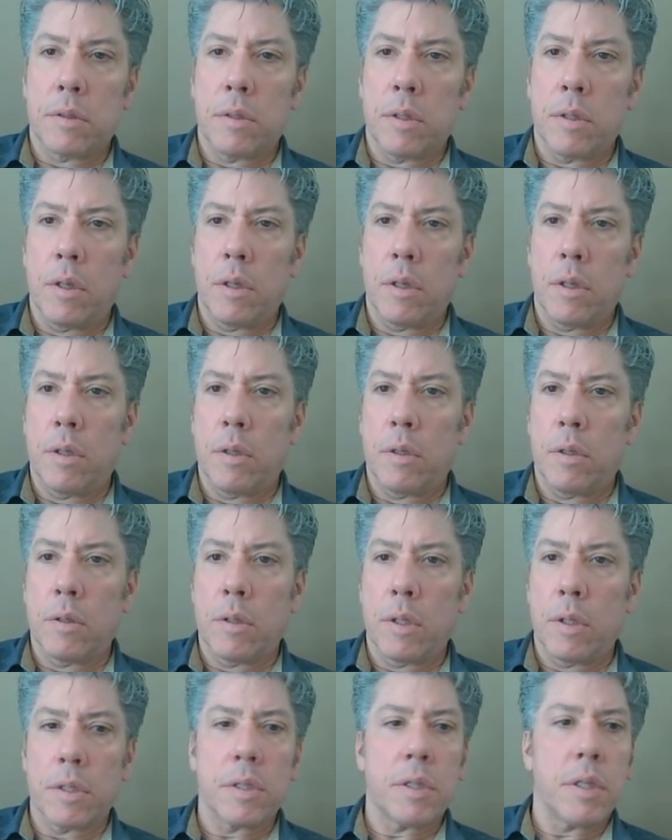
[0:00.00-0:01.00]

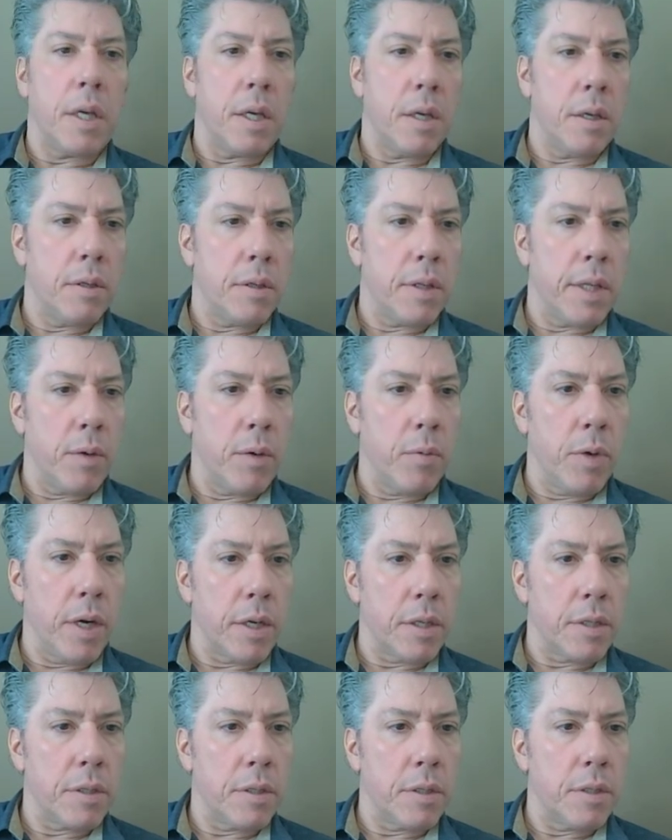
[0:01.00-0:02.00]
So let's see, that
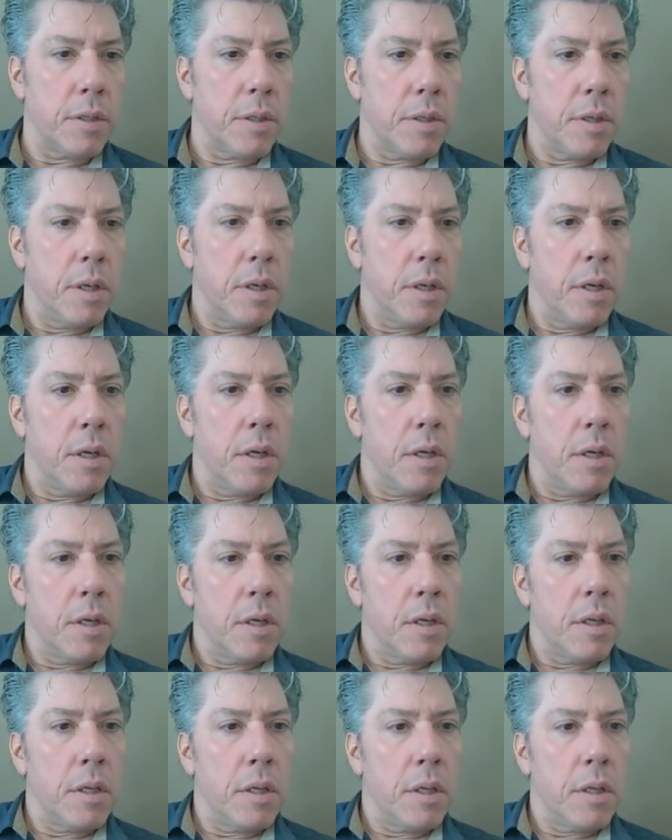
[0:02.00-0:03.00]
worked.
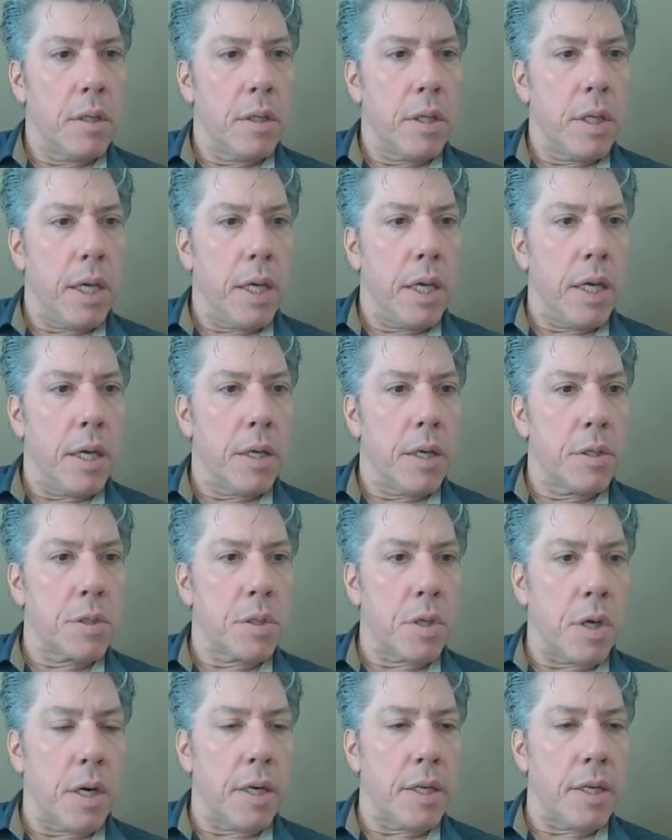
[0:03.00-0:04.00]
The uh,
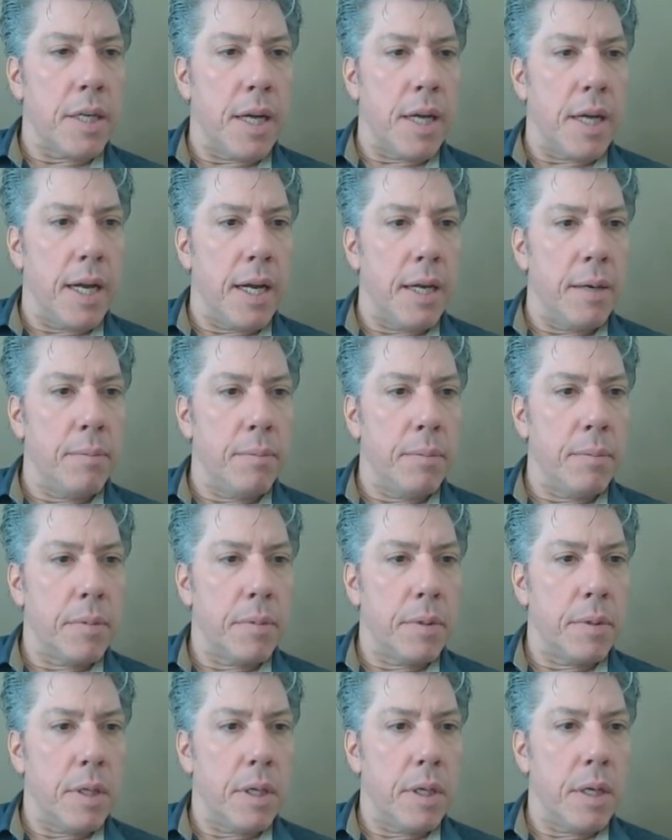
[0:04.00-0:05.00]
start time,
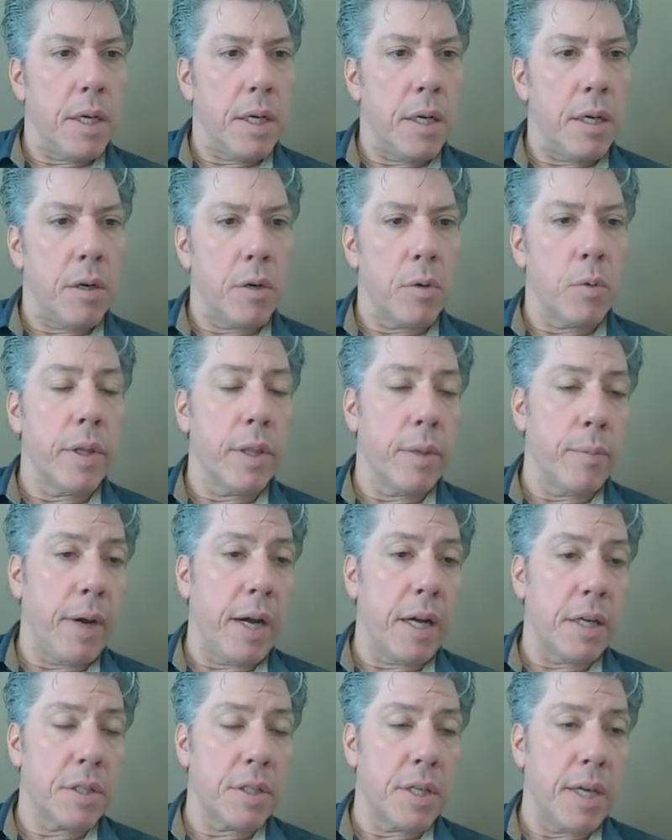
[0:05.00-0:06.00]
uh, or when the
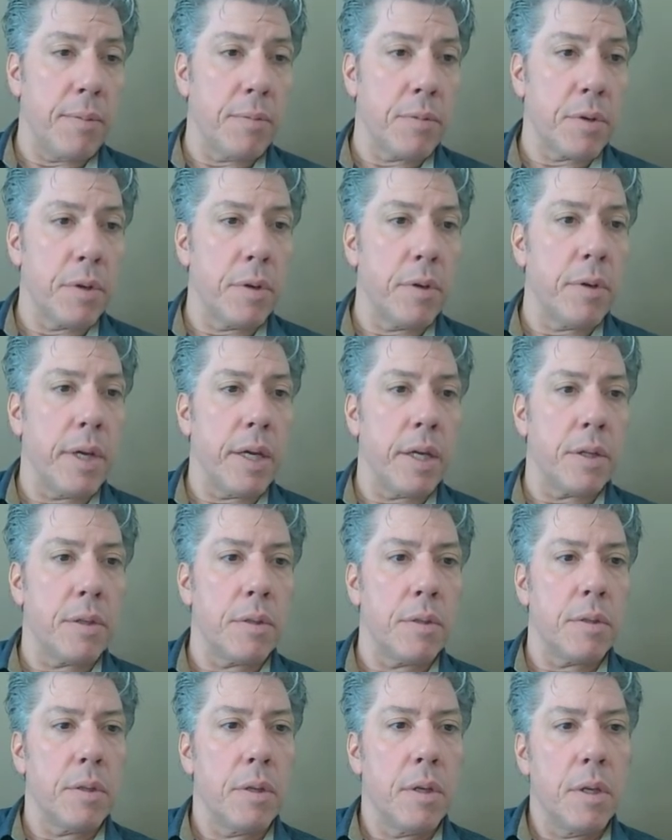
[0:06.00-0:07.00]
box came through, it
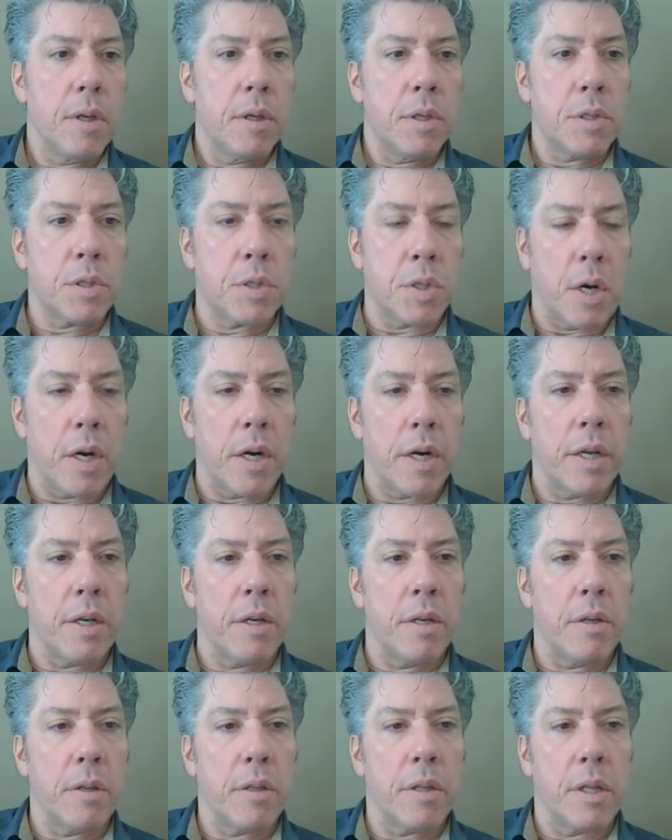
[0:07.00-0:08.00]

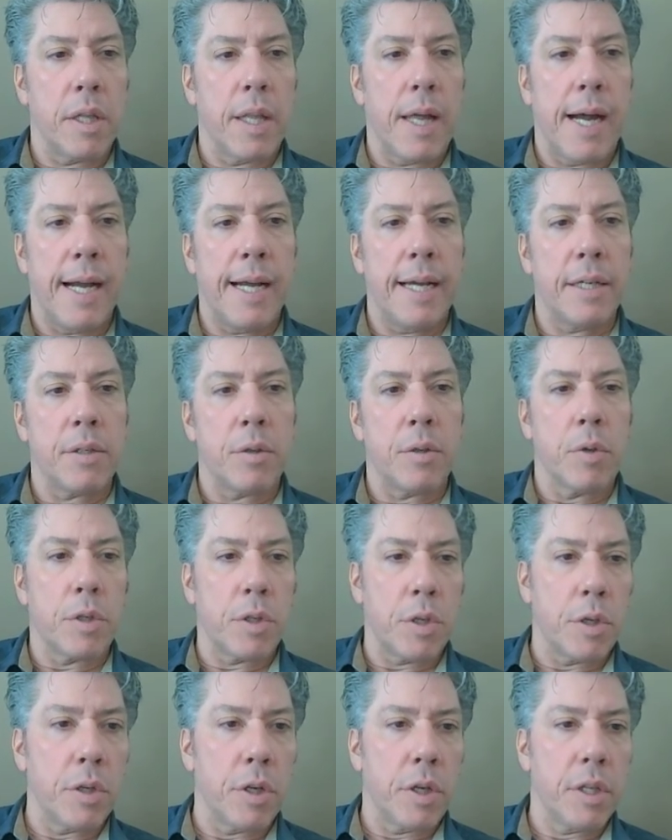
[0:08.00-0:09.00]
started the light or
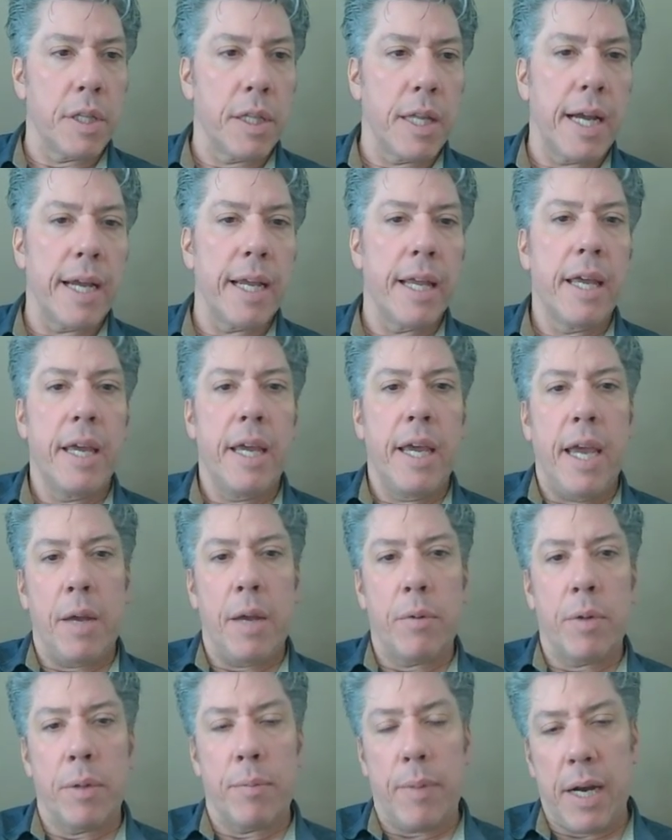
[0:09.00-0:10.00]
turned on the light,
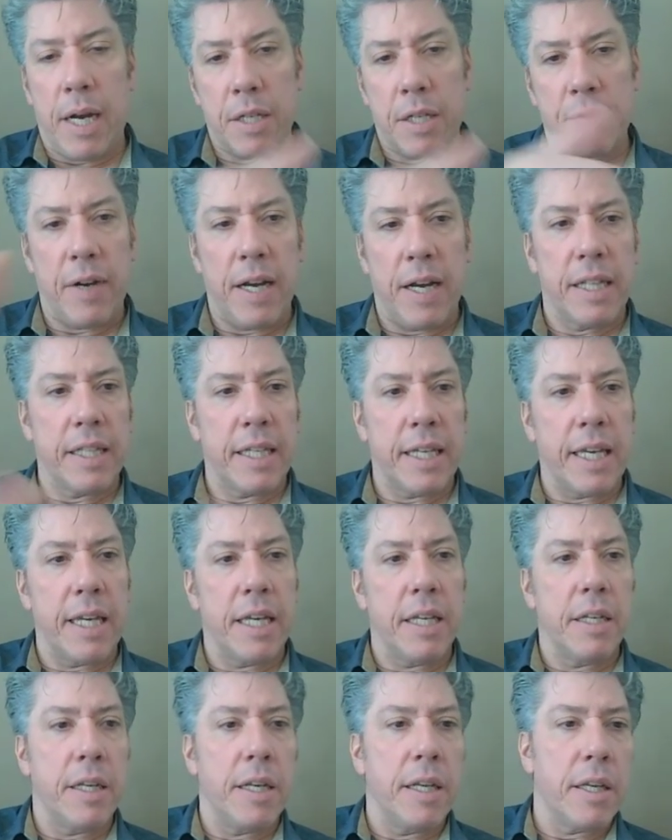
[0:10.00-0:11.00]
and when the box finally
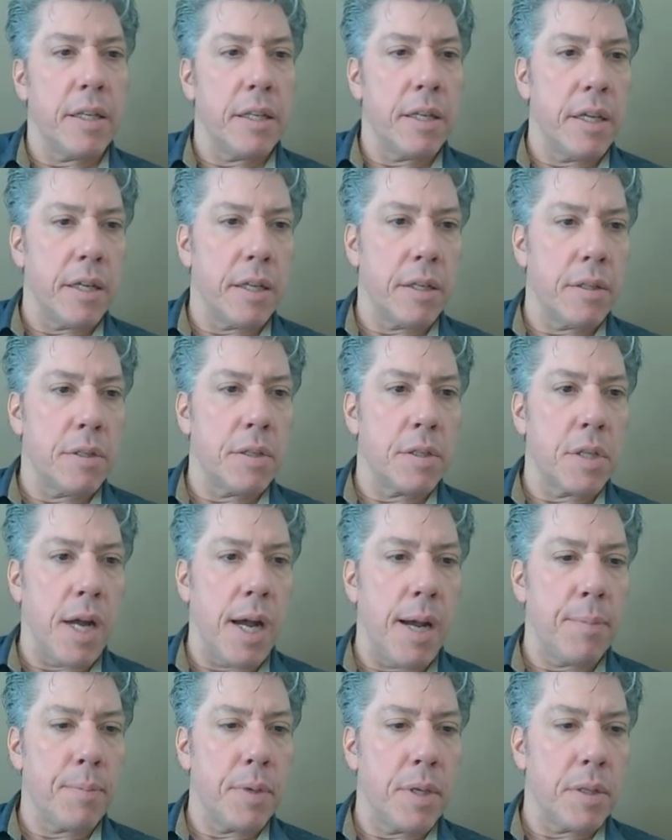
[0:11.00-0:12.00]
ended, it, it
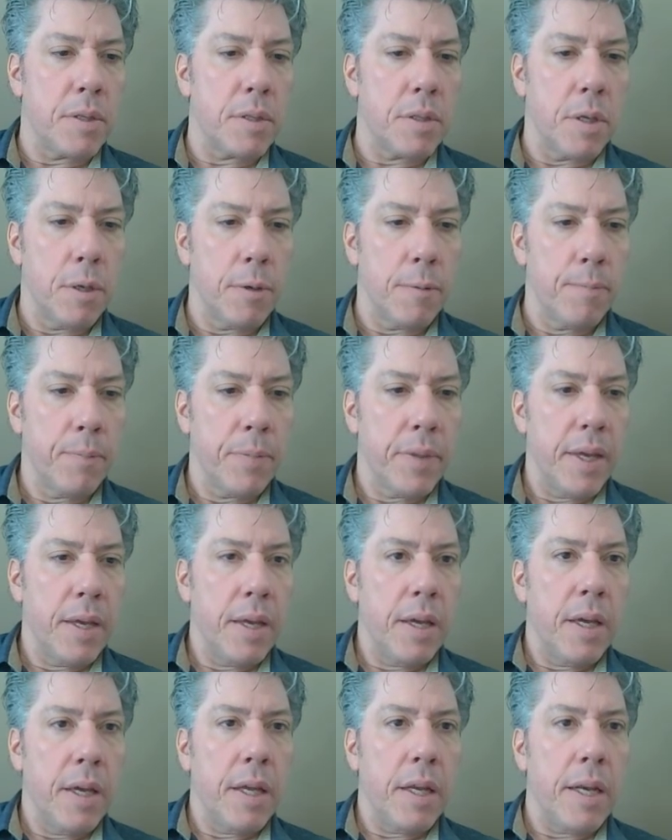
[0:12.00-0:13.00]
stopped it. So
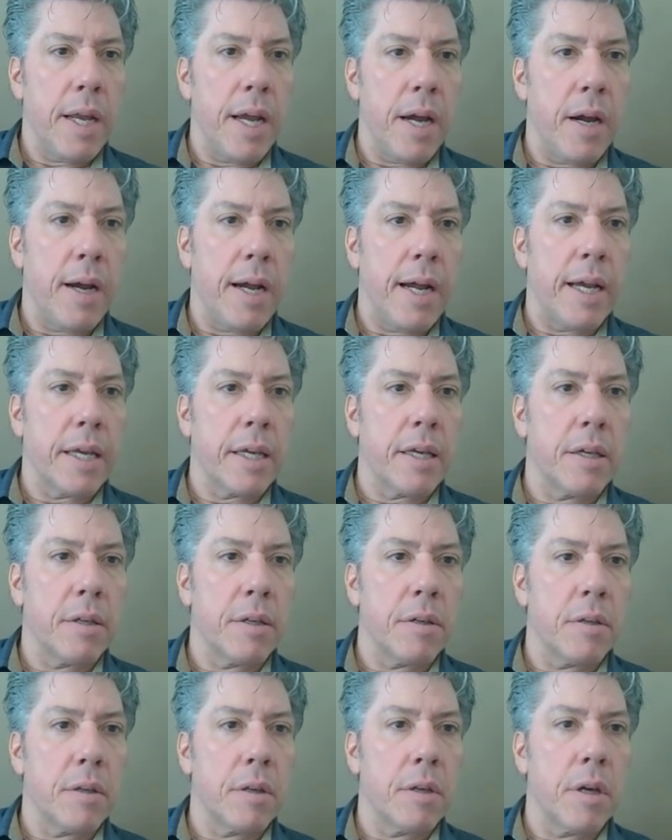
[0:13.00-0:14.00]
now I
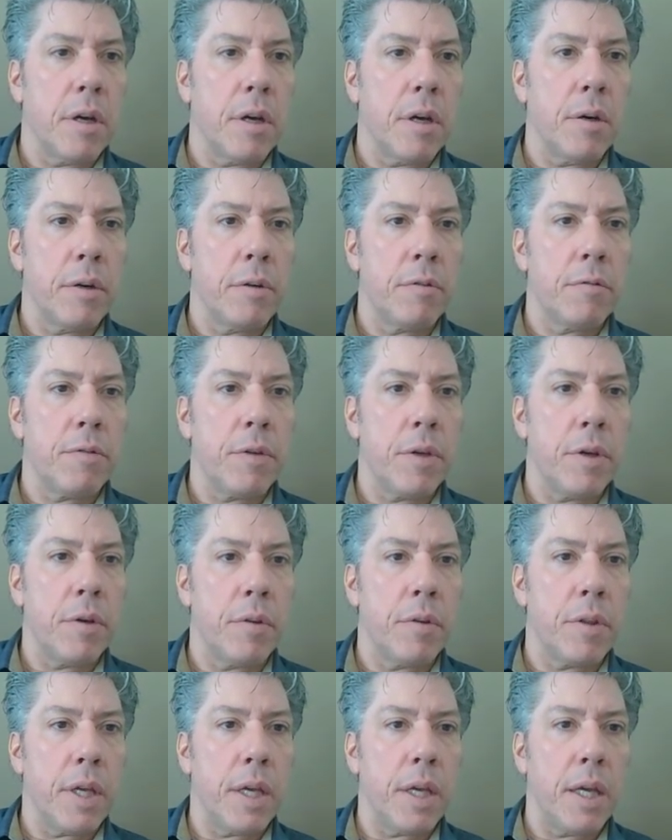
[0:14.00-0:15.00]
can go and
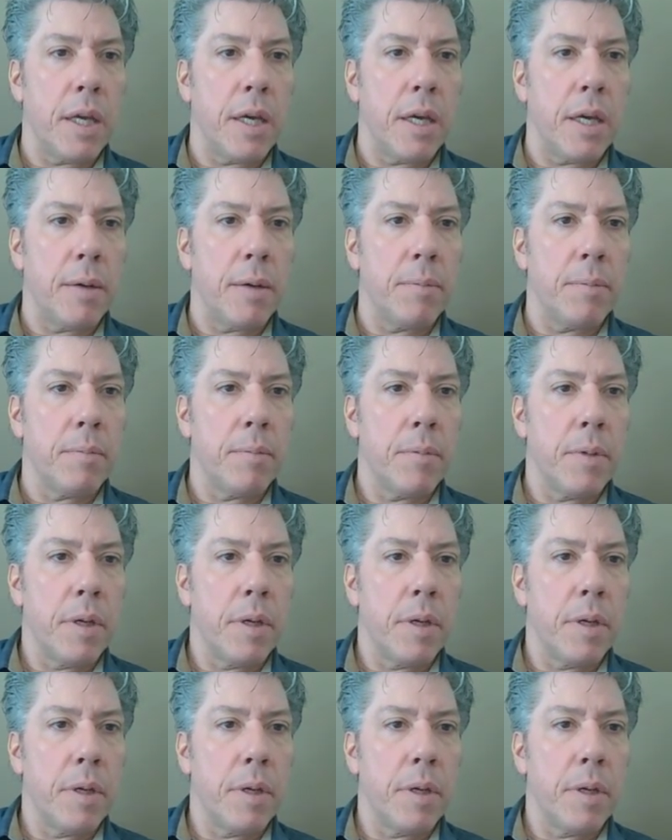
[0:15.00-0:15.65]
view the uh,